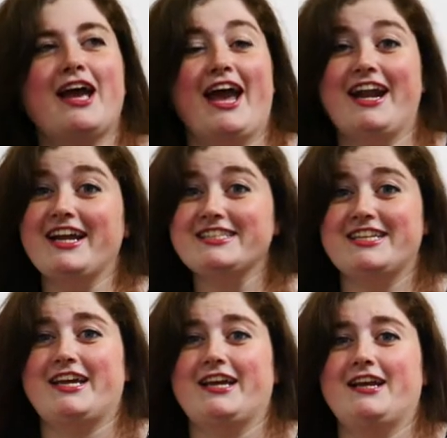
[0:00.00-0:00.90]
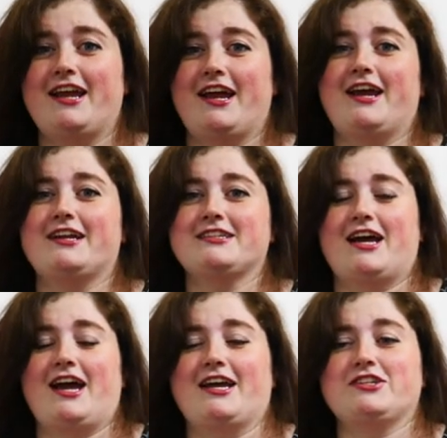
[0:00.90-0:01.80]
And I did, and
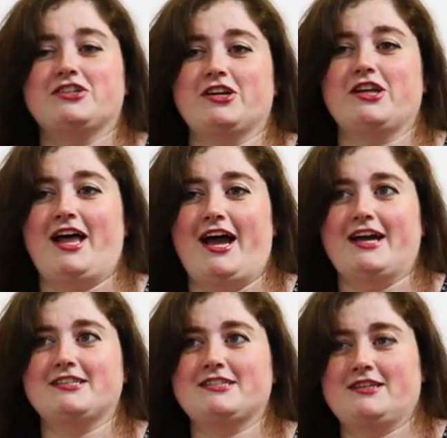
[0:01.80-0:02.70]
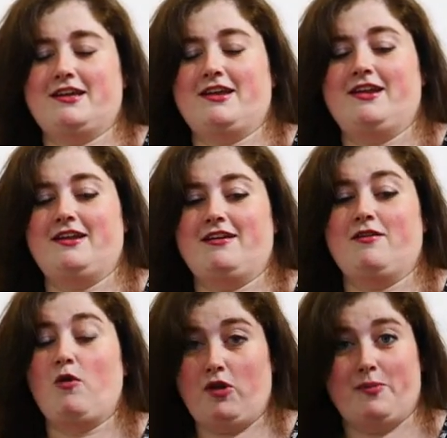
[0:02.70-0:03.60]
I took a class in
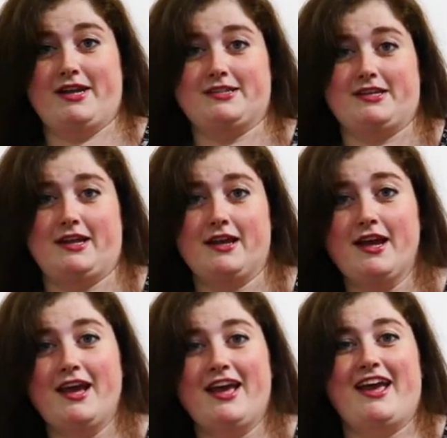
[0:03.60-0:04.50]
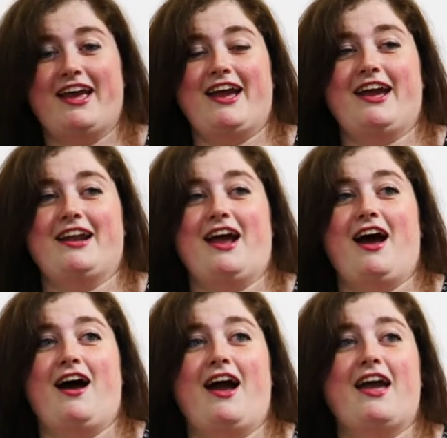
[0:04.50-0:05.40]
oil painting, and
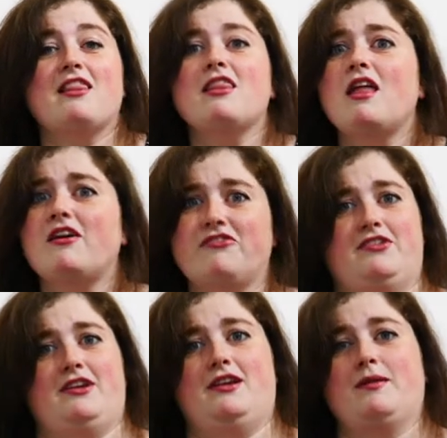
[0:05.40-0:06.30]
I loved it.